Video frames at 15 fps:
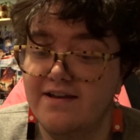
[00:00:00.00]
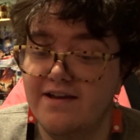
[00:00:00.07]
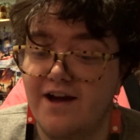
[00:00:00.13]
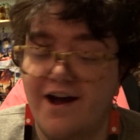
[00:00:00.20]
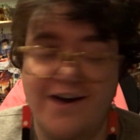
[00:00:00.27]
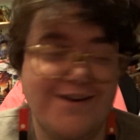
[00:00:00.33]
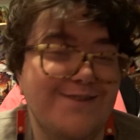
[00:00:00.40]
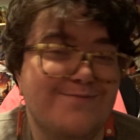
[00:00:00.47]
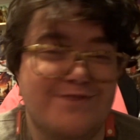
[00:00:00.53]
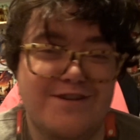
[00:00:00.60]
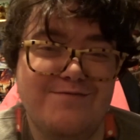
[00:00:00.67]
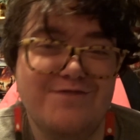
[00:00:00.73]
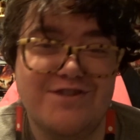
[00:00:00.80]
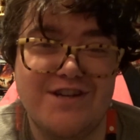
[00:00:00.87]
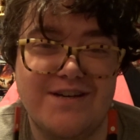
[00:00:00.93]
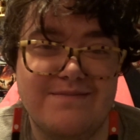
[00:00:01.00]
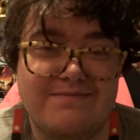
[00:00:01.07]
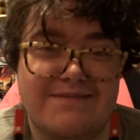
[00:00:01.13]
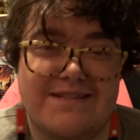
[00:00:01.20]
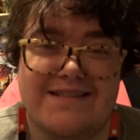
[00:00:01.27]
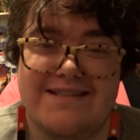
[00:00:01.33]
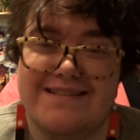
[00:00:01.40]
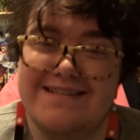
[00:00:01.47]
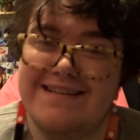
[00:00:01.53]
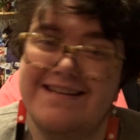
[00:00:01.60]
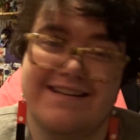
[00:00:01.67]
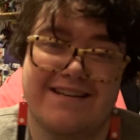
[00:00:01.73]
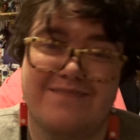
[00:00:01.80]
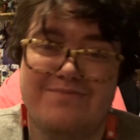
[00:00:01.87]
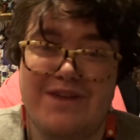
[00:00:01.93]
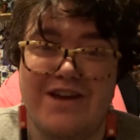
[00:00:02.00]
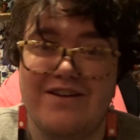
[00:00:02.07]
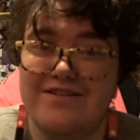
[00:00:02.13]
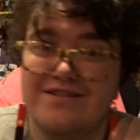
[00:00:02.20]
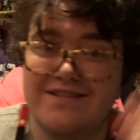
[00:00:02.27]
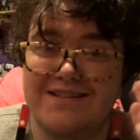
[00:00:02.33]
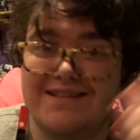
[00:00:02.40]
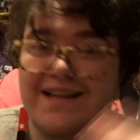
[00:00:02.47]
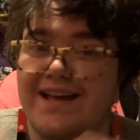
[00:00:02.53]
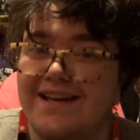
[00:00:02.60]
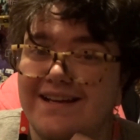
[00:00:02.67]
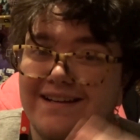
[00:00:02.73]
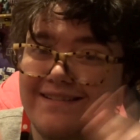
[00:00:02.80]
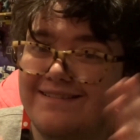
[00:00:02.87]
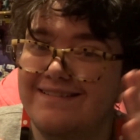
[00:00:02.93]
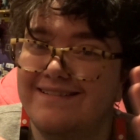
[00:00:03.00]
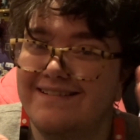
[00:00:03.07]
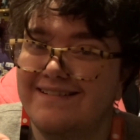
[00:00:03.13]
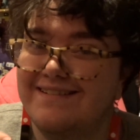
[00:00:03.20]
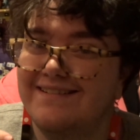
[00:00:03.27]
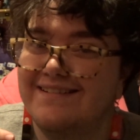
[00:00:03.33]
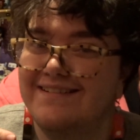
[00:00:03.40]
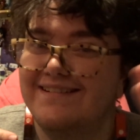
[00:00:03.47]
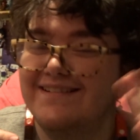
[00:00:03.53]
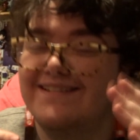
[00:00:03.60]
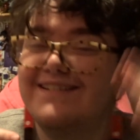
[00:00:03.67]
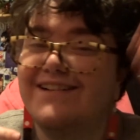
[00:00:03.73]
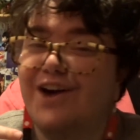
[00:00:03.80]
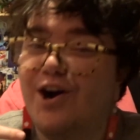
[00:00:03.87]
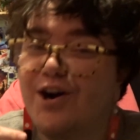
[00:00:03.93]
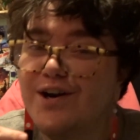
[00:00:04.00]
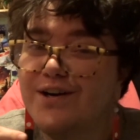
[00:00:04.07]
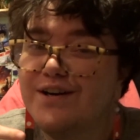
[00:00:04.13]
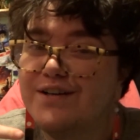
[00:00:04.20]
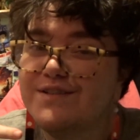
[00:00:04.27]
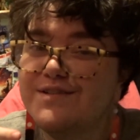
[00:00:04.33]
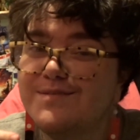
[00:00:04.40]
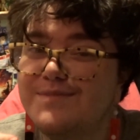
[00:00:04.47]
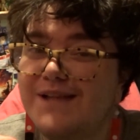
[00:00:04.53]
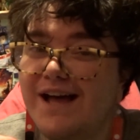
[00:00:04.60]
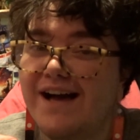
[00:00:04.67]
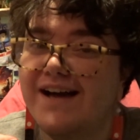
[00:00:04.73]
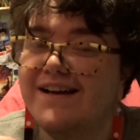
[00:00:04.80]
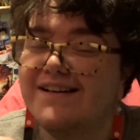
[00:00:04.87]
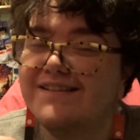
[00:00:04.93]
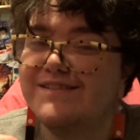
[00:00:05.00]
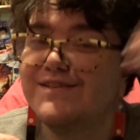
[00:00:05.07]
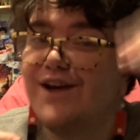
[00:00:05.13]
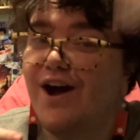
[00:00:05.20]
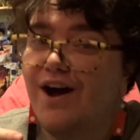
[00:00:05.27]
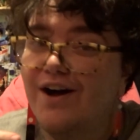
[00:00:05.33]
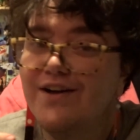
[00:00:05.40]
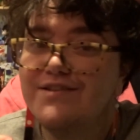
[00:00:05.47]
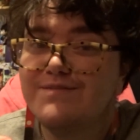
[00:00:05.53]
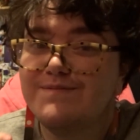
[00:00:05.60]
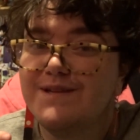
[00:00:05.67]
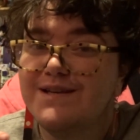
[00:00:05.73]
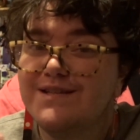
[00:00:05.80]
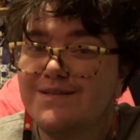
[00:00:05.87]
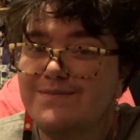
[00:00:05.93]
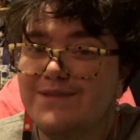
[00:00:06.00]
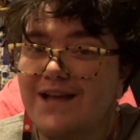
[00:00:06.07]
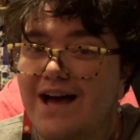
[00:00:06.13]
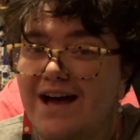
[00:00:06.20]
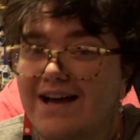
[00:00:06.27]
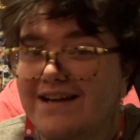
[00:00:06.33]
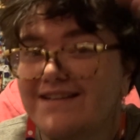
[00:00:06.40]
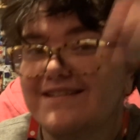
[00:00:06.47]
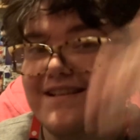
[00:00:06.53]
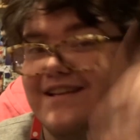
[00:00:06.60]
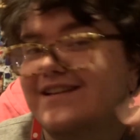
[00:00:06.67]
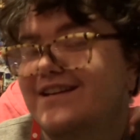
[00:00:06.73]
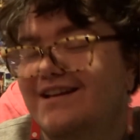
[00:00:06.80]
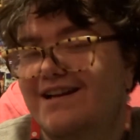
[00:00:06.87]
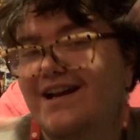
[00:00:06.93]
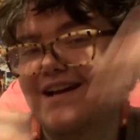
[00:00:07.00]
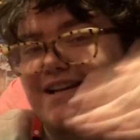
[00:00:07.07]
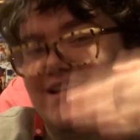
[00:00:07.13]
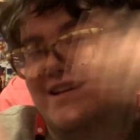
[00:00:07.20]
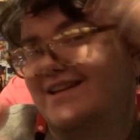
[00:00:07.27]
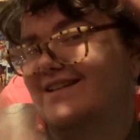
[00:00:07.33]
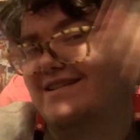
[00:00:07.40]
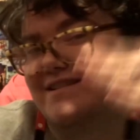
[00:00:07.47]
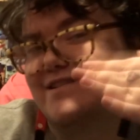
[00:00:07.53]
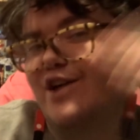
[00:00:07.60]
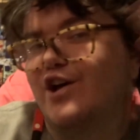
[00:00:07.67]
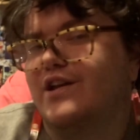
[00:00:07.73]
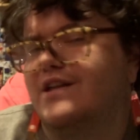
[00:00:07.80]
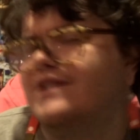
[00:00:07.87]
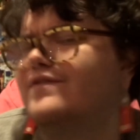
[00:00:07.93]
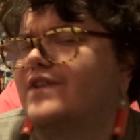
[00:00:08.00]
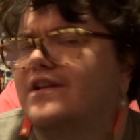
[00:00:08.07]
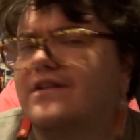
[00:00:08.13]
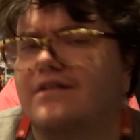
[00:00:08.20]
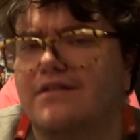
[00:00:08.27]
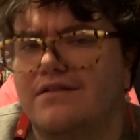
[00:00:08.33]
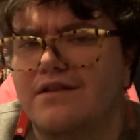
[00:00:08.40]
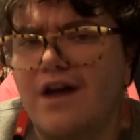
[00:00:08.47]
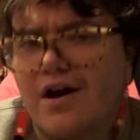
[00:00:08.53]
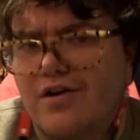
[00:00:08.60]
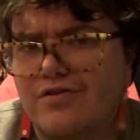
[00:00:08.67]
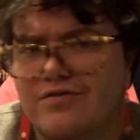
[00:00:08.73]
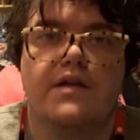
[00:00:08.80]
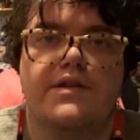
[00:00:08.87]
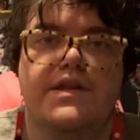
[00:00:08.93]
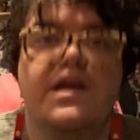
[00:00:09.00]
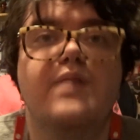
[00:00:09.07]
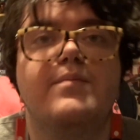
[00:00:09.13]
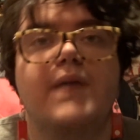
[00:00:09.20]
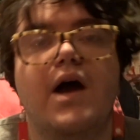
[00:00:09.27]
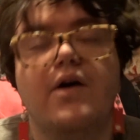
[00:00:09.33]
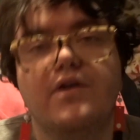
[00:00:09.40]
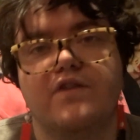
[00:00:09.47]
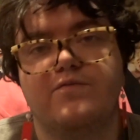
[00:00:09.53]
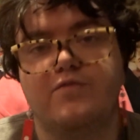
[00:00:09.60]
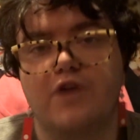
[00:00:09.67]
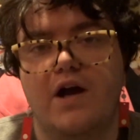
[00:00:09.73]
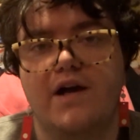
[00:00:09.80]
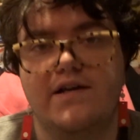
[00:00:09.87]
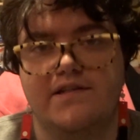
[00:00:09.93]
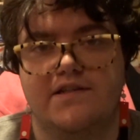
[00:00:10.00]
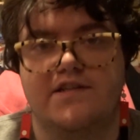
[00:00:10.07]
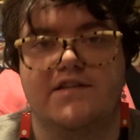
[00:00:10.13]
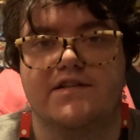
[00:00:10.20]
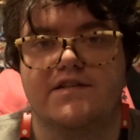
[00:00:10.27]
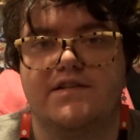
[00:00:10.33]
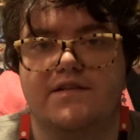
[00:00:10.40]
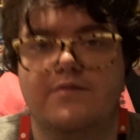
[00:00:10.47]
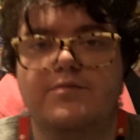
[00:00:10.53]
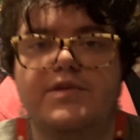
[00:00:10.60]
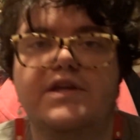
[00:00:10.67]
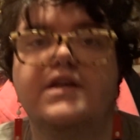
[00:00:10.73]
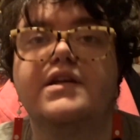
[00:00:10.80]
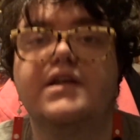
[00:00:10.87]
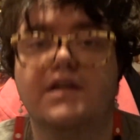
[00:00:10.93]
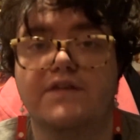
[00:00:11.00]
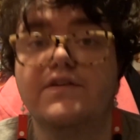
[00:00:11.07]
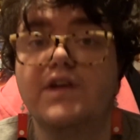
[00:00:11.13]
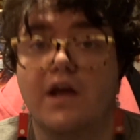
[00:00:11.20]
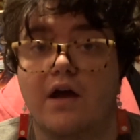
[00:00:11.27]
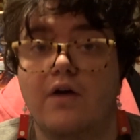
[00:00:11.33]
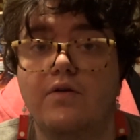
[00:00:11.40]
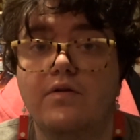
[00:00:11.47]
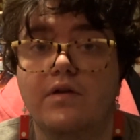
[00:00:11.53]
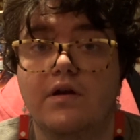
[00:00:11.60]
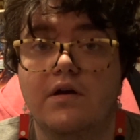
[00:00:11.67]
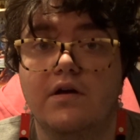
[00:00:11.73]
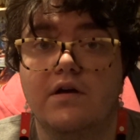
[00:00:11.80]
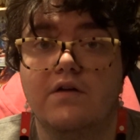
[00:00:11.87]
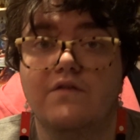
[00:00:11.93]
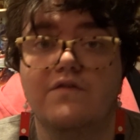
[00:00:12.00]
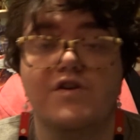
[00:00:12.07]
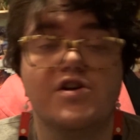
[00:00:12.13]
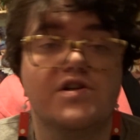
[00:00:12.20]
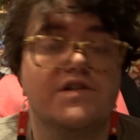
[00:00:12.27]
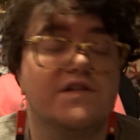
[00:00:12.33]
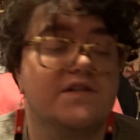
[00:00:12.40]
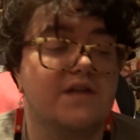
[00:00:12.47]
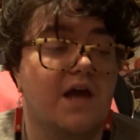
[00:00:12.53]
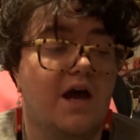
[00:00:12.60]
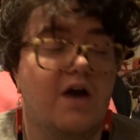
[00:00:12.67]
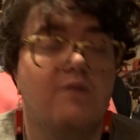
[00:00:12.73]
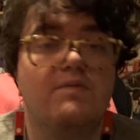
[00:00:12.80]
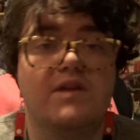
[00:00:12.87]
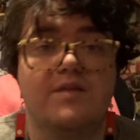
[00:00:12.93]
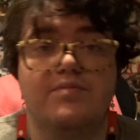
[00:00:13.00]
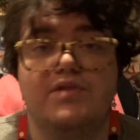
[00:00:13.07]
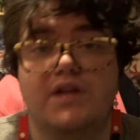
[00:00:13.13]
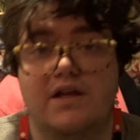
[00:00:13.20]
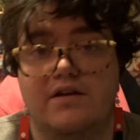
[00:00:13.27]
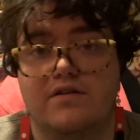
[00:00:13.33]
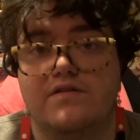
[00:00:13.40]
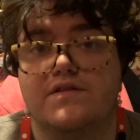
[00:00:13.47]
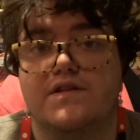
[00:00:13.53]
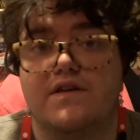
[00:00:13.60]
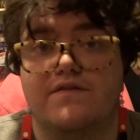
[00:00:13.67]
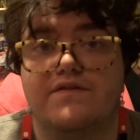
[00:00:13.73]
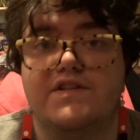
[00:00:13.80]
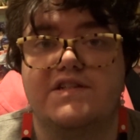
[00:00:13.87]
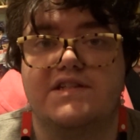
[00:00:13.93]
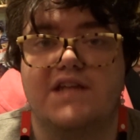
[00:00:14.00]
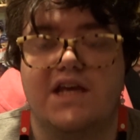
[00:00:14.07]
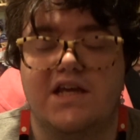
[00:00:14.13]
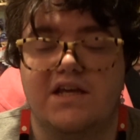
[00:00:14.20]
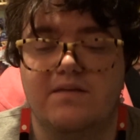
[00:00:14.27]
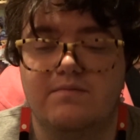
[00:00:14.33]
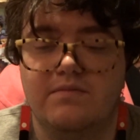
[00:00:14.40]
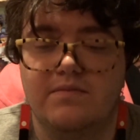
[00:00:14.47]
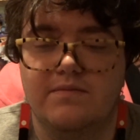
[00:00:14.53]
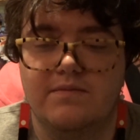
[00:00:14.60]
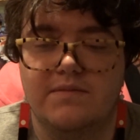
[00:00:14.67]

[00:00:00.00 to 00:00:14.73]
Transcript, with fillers: 100 Primogems compared to like art supplies, cosplay supplies, like it's not even. No. The amount of prizes being given out versus how many players of this game